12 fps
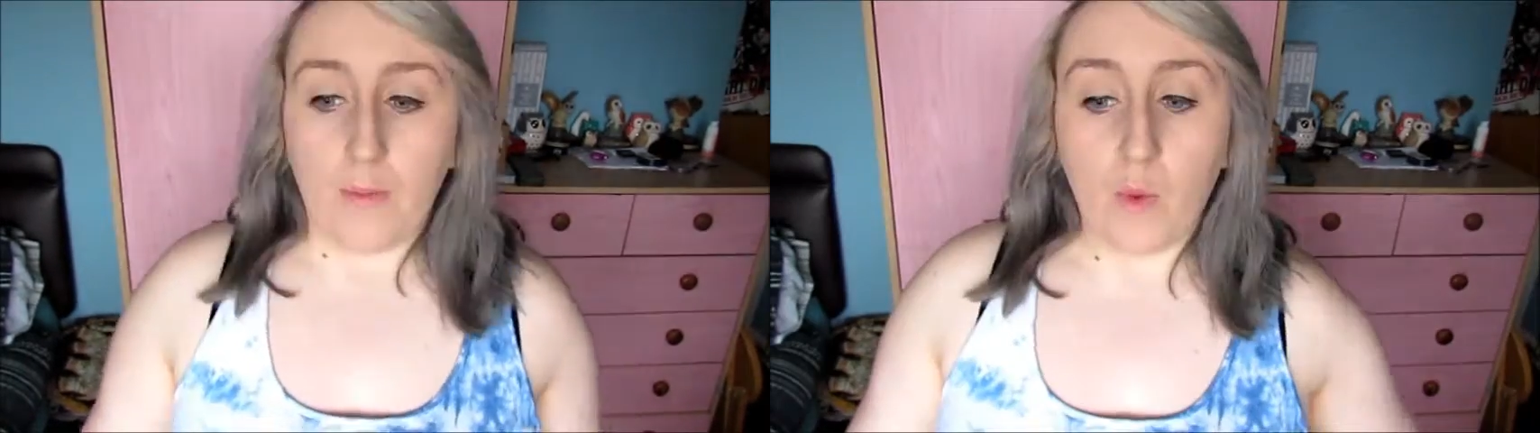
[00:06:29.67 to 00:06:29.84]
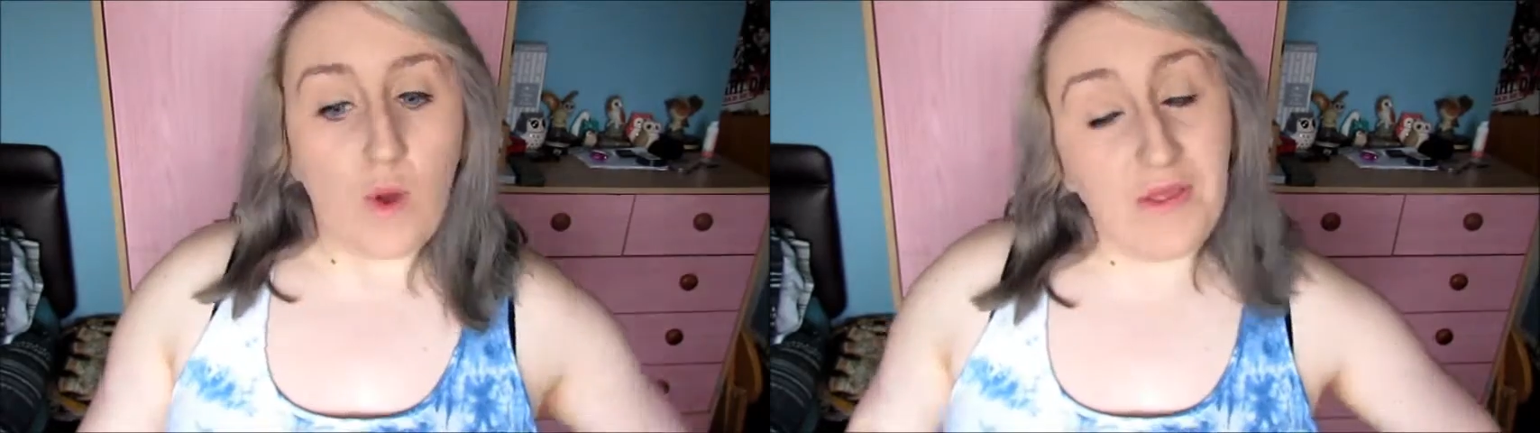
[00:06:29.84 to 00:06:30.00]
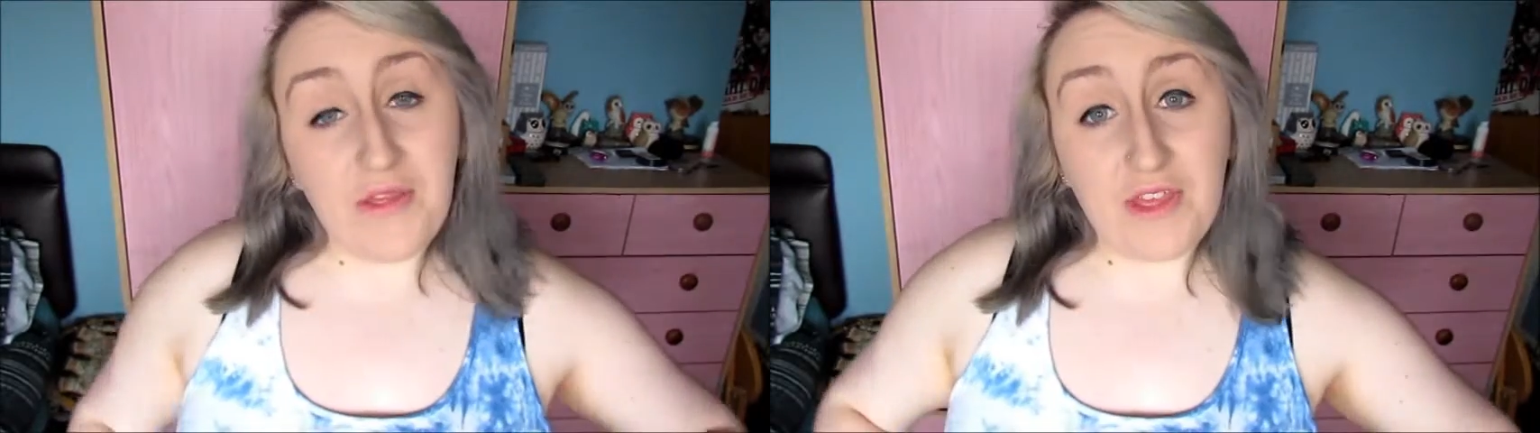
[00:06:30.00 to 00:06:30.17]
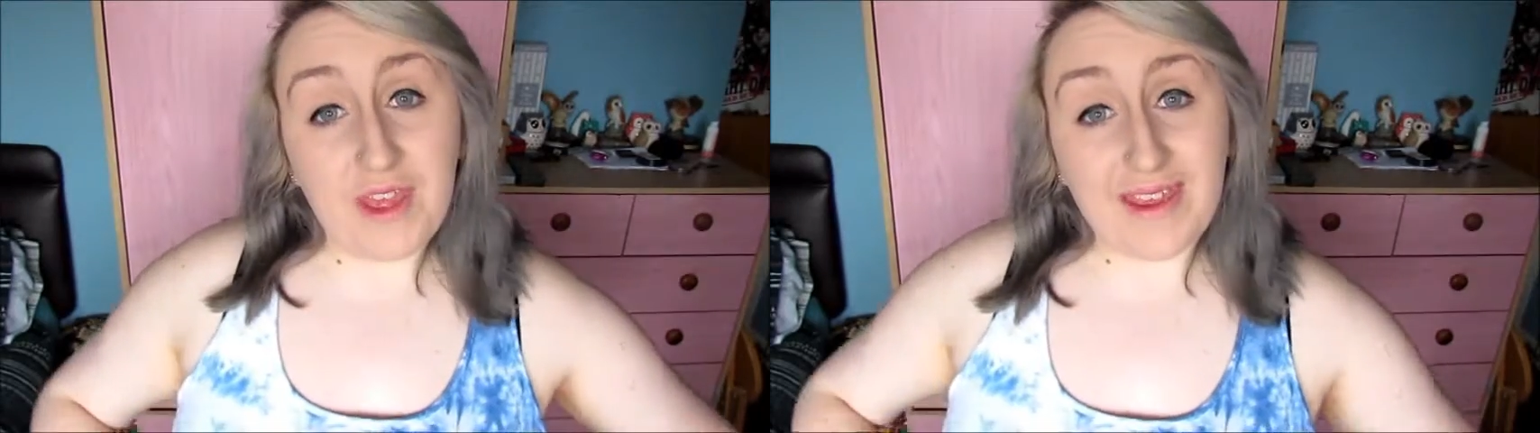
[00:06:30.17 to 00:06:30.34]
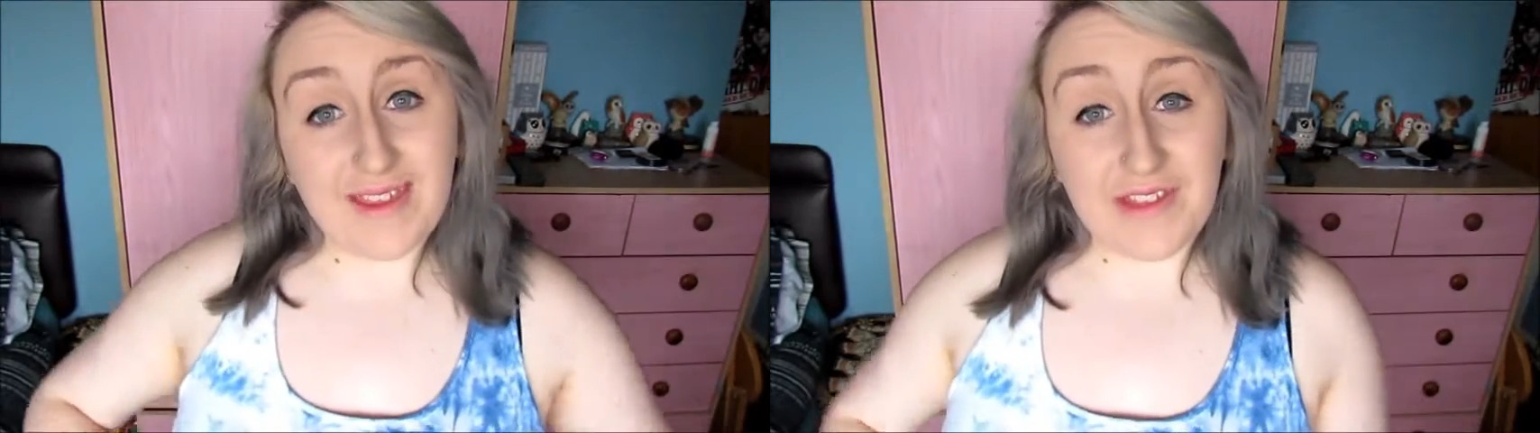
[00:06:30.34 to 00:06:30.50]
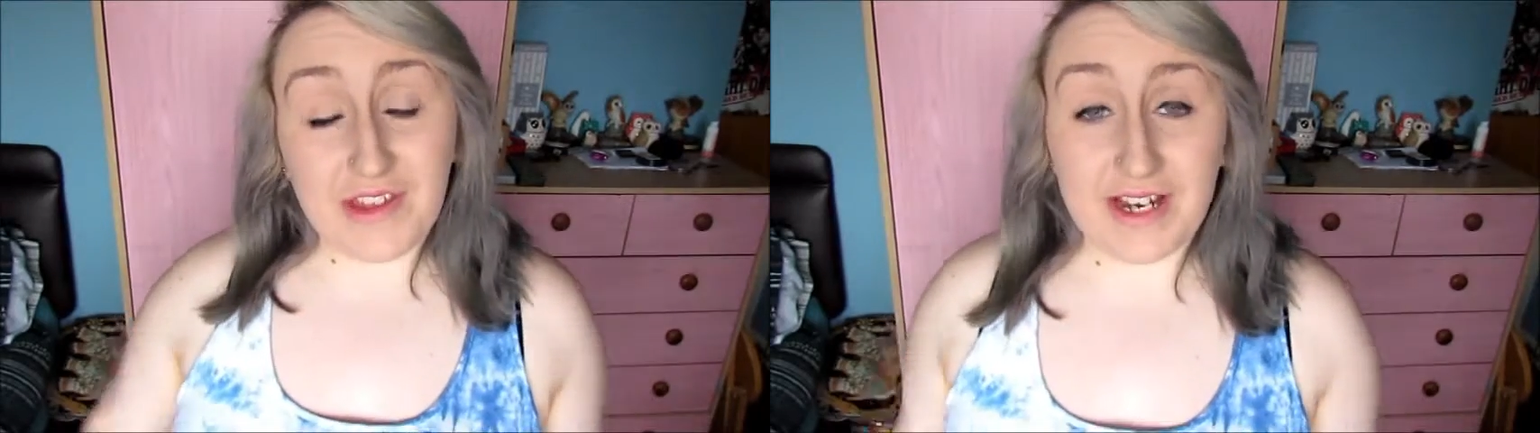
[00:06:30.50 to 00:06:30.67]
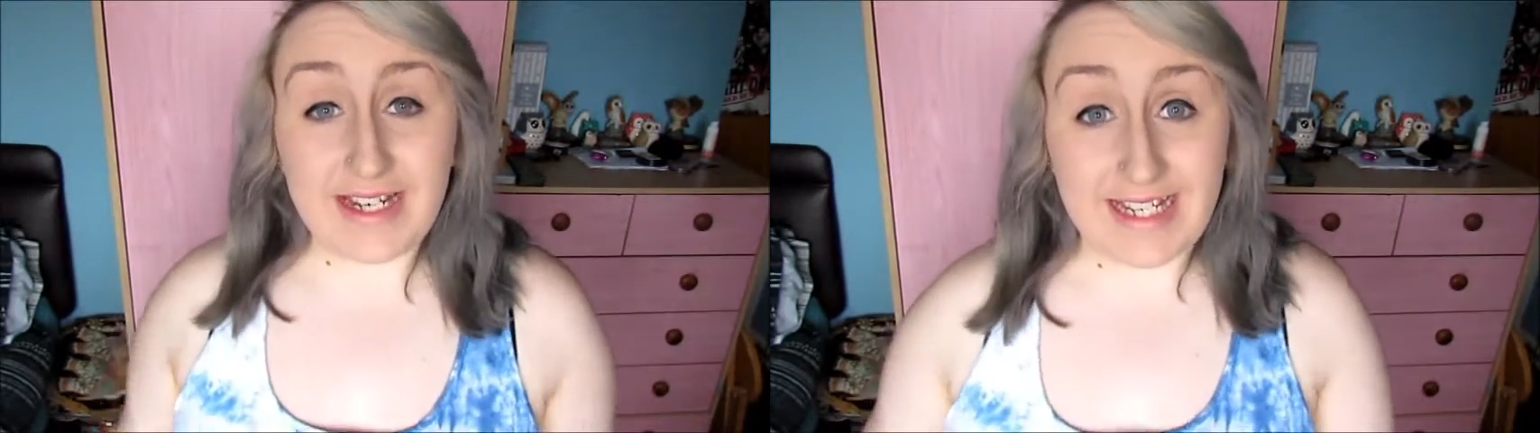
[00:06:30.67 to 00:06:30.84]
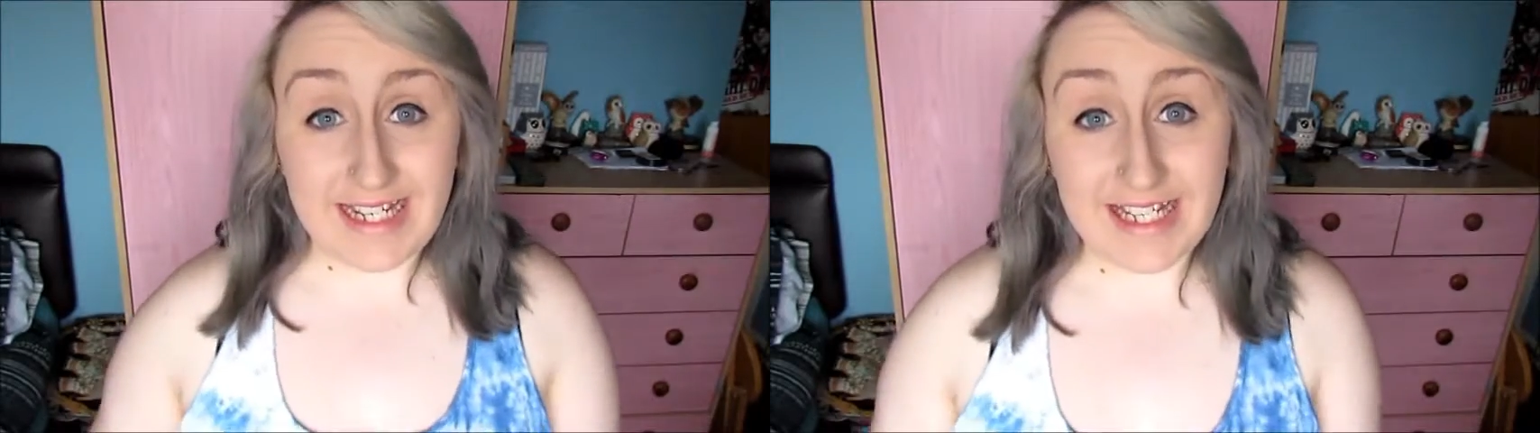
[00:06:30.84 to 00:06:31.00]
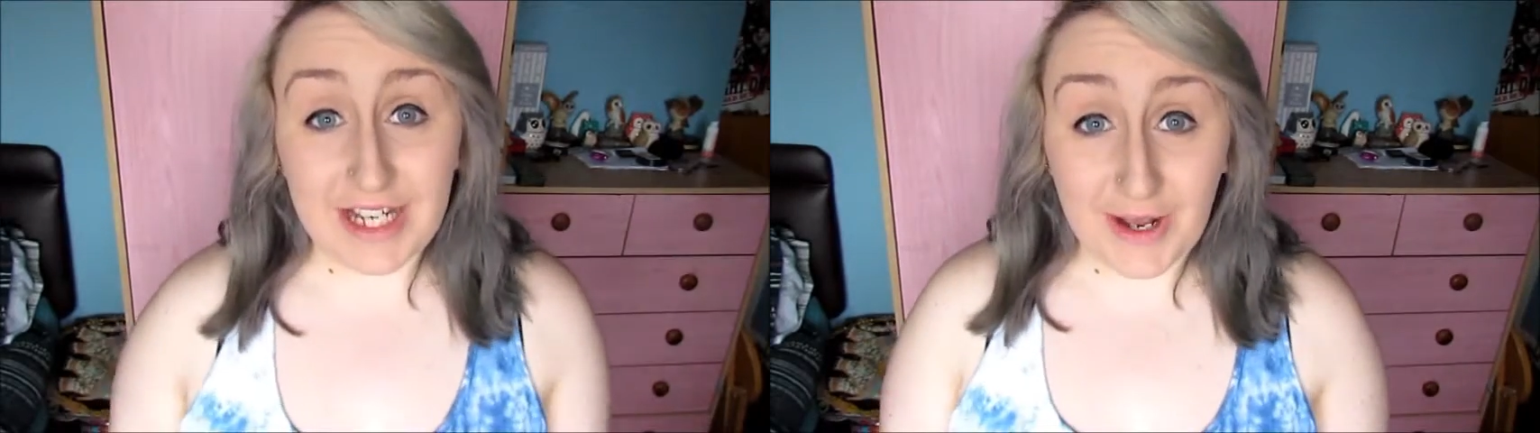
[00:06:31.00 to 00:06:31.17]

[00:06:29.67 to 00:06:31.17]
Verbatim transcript: But one thing that I did